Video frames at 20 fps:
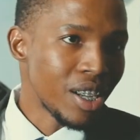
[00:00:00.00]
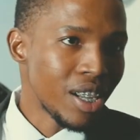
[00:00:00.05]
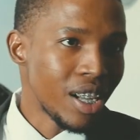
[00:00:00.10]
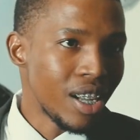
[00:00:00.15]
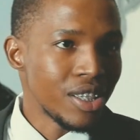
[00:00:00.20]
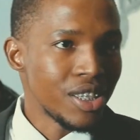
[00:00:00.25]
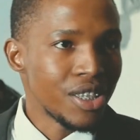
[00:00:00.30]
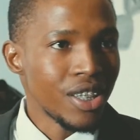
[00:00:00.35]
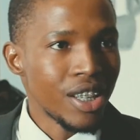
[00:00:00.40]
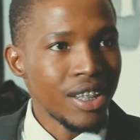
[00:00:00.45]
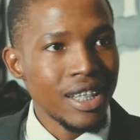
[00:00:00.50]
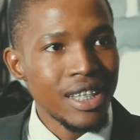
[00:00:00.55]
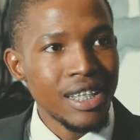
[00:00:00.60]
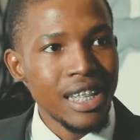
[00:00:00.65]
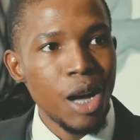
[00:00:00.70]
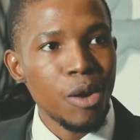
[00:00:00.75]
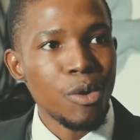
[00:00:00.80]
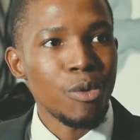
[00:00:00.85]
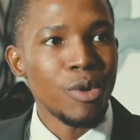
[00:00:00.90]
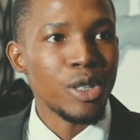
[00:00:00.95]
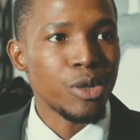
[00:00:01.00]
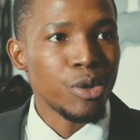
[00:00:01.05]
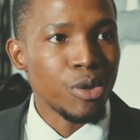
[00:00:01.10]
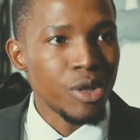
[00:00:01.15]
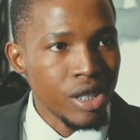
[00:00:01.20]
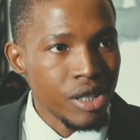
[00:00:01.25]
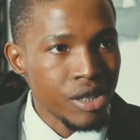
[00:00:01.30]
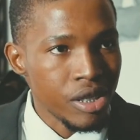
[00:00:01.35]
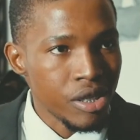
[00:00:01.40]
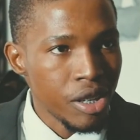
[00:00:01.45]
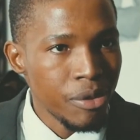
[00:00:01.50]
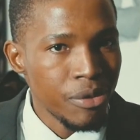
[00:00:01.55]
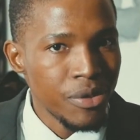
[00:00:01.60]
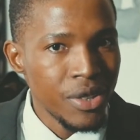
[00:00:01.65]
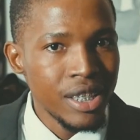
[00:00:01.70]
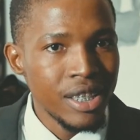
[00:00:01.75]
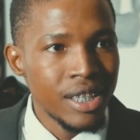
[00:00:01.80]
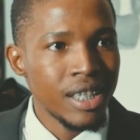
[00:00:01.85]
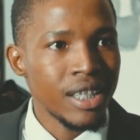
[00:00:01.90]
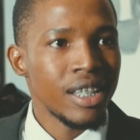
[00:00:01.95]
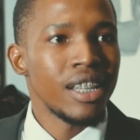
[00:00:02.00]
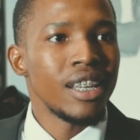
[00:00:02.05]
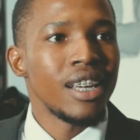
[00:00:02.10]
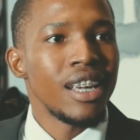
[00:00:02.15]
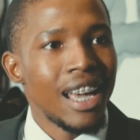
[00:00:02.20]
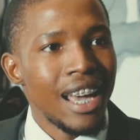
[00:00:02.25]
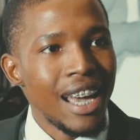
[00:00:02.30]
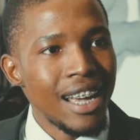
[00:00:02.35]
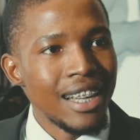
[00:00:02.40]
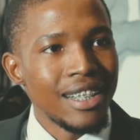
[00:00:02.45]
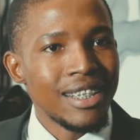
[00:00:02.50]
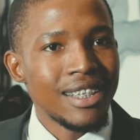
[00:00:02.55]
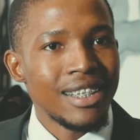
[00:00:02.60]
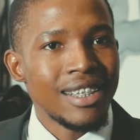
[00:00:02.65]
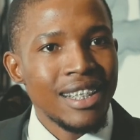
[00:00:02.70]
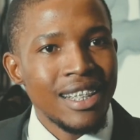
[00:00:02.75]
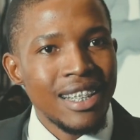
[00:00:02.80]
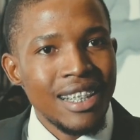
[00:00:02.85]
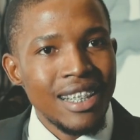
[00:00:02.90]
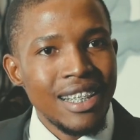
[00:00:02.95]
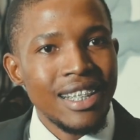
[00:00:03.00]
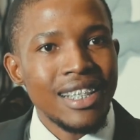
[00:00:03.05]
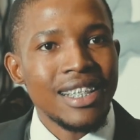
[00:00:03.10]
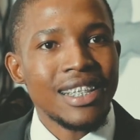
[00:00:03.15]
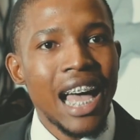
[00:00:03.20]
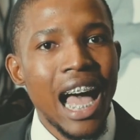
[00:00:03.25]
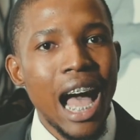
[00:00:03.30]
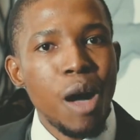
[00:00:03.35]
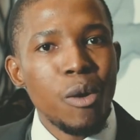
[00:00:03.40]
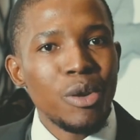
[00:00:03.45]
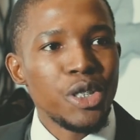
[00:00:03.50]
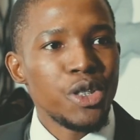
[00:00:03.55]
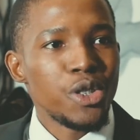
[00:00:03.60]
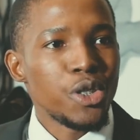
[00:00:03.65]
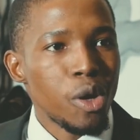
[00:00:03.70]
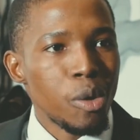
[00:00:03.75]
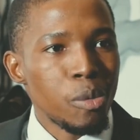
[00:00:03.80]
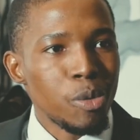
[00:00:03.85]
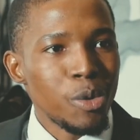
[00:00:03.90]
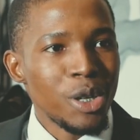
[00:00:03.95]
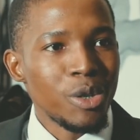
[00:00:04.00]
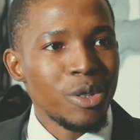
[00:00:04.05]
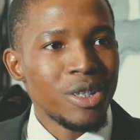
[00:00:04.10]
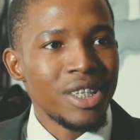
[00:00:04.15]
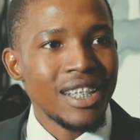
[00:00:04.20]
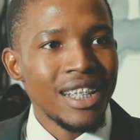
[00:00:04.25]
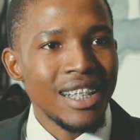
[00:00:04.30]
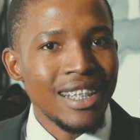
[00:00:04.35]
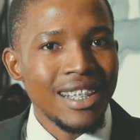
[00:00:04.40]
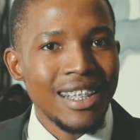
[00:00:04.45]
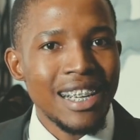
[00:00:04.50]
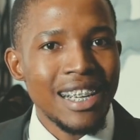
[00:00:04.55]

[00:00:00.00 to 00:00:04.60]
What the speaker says: culture, this is how we want to reserve it, and it's our job. We are not saying